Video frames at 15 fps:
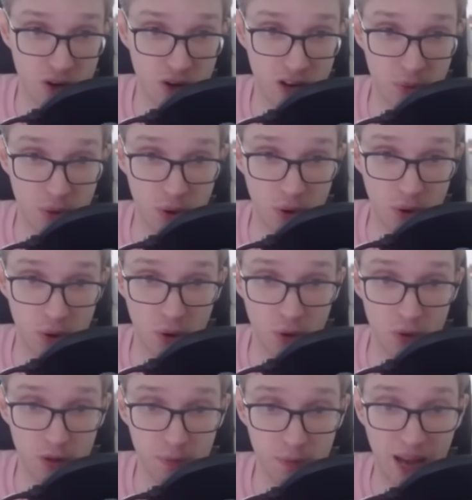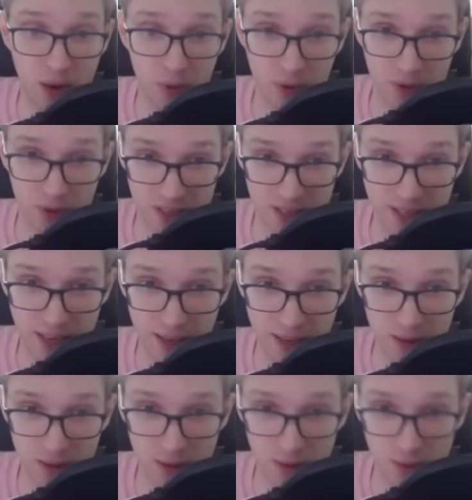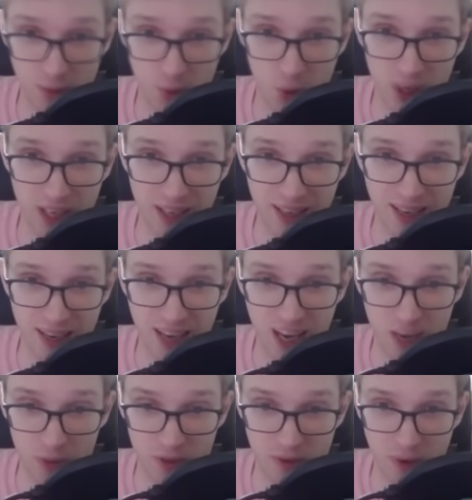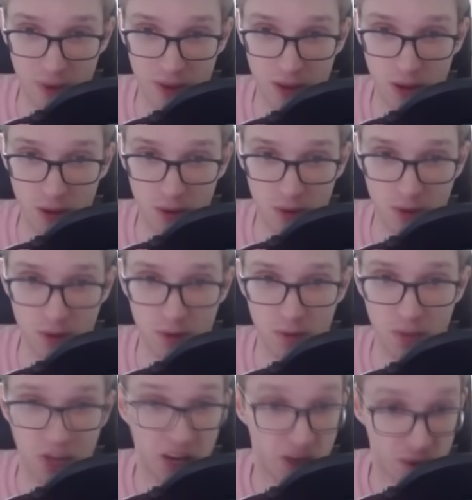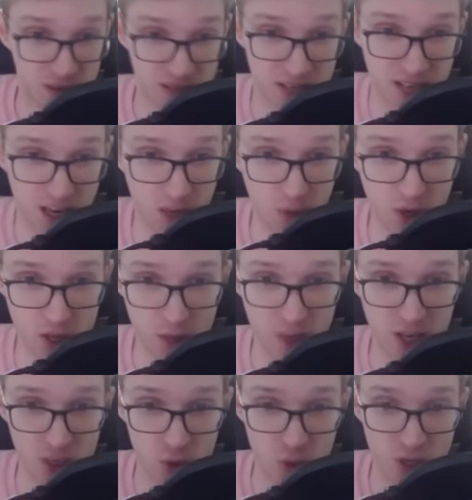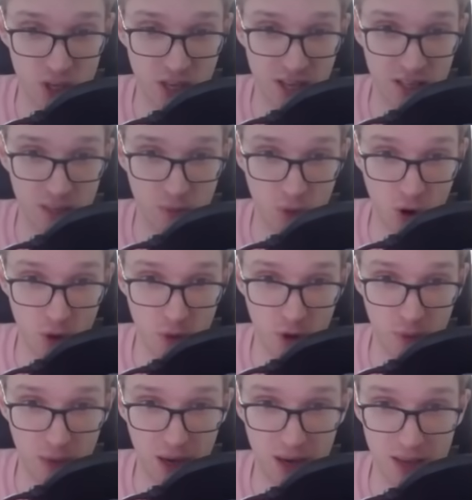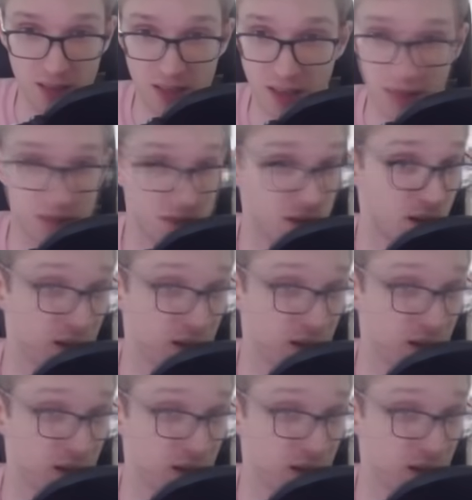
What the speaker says: up Earth Power instead, bringing Kingambit very low. Playing around Sucker Punch by switching in the Probopass, and